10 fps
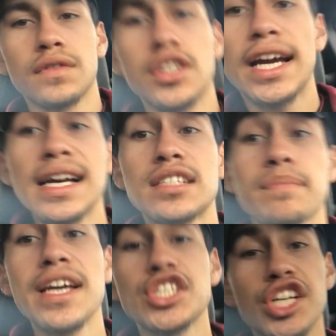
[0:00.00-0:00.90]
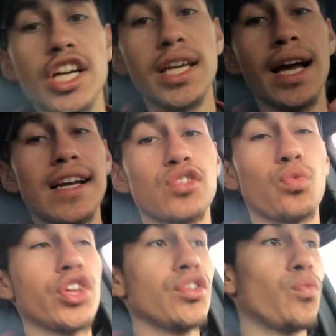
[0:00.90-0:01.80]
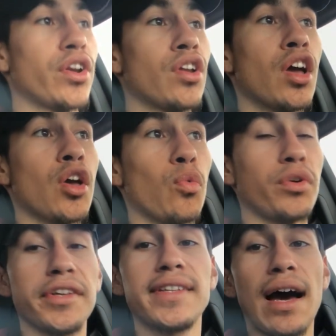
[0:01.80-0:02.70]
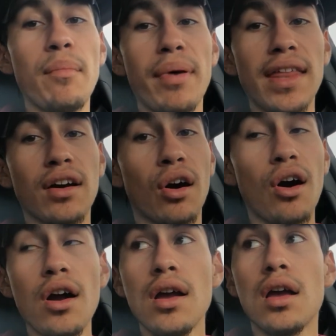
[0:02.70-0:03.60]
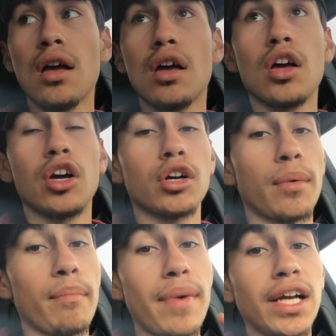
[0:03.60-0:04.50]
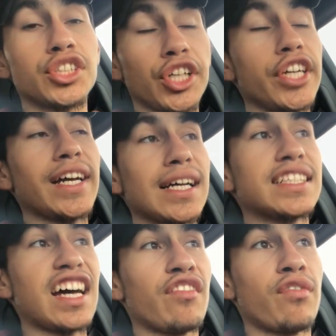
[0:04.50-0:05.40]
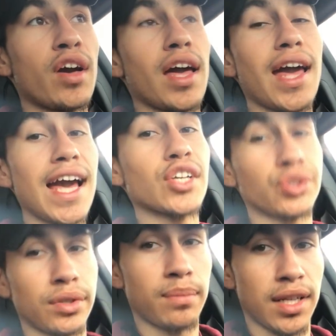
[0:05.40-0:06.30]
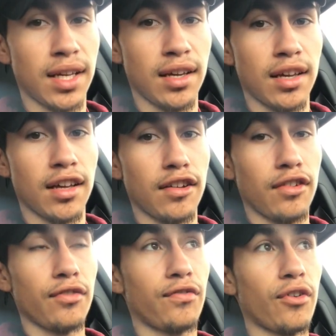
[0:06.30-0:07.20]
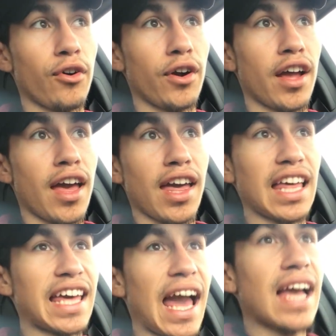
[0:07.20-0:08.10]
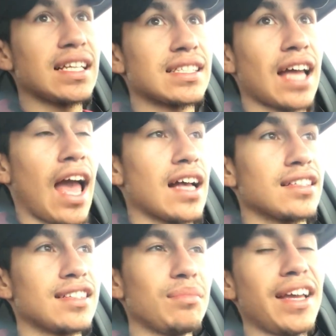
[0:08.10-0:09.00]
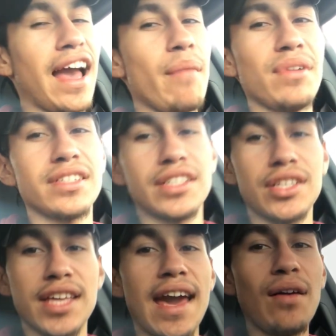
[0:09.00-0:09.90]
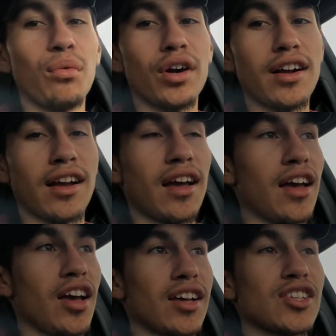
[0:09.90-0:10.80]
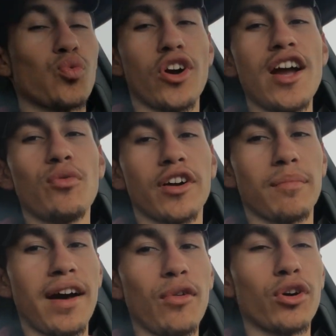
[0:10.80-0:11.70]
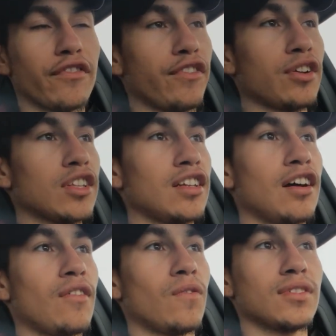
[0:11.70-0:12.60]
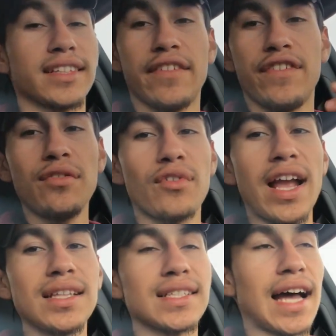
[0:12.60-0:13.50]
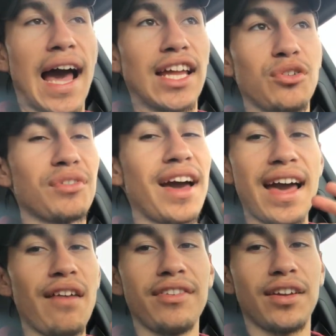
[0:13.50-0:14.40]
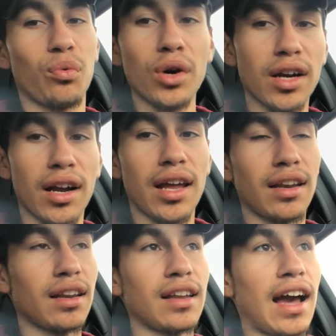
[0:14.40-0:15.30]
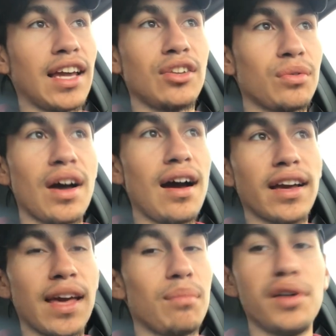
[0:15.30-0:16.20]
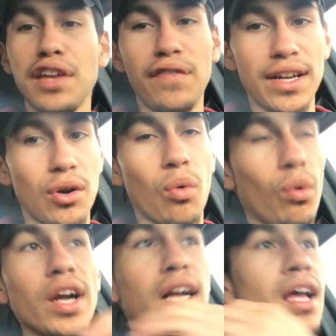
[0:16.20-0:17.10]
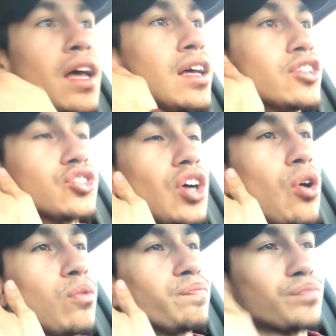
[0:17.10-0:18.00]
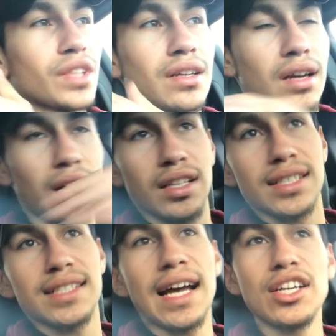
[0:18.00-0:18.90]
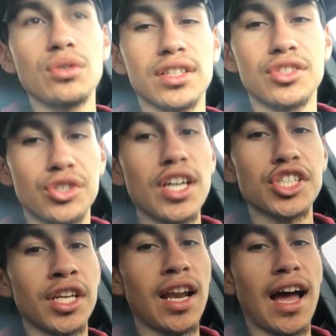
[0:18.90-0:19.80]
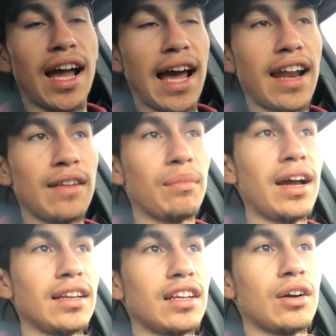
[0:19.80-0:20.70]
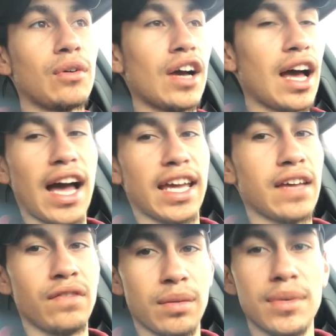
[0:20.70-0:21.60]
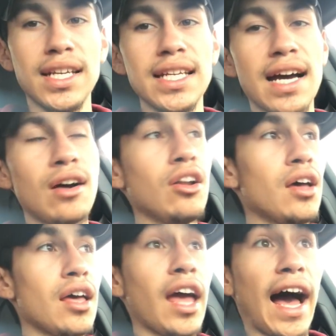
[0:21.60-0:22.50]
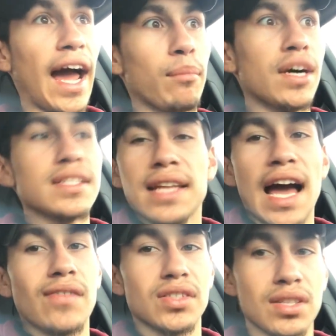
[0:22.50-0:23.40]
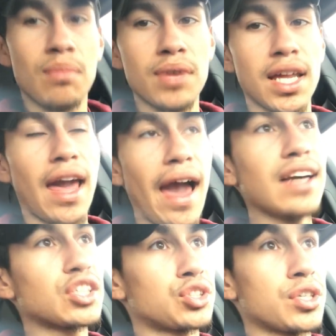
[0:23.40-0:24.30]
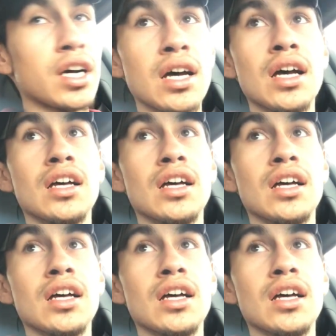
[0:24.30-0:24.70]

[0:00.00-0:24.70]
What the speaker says: You guys, make sure you guys, when you down pay the car, make sure you guys have extra money for in case something happens and you can't work. Because where I work, my work field, you know, if it rains, I do not have any work. And I do not get money if I don't work. So, since I do construction, I had in mind, you know, I give the money down. I must have some money extra.